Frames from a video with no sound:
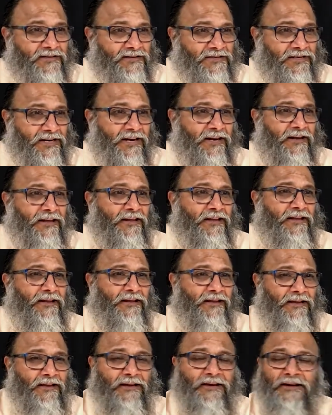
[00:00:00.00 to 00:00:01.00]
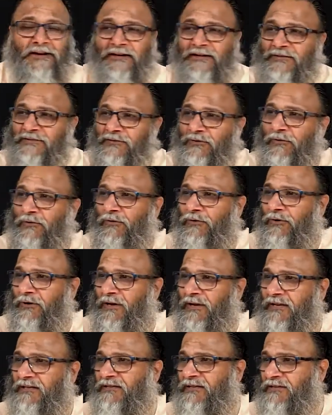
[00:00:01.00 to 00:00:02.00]
steady in its
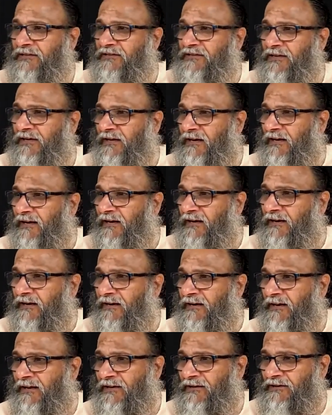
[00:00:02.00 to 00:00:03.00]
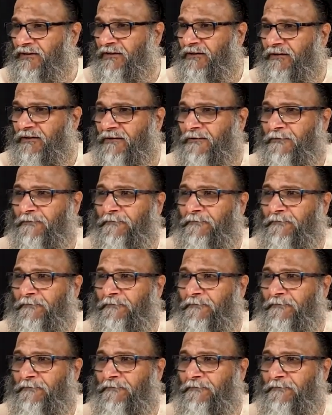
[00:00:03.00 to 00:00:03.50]
own essential nature.